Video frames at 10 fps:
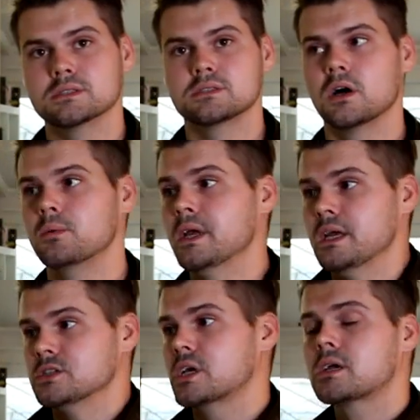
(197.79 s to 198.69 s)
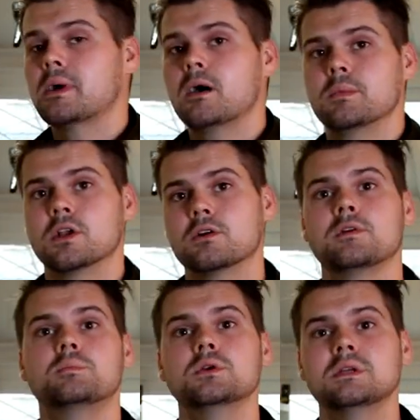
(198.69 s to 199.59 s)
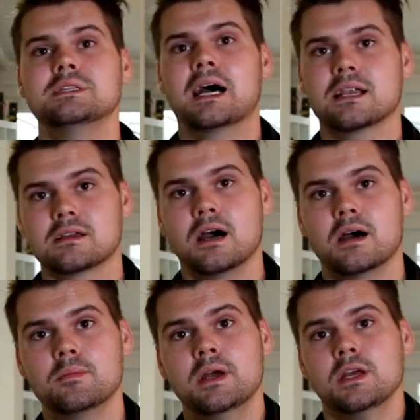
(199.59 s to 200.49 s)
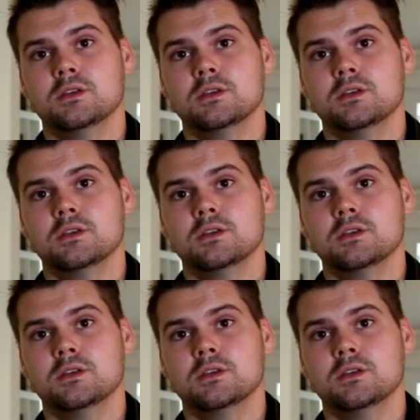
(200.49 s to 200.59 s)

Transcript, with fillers: So check them out, minervabeauty.com.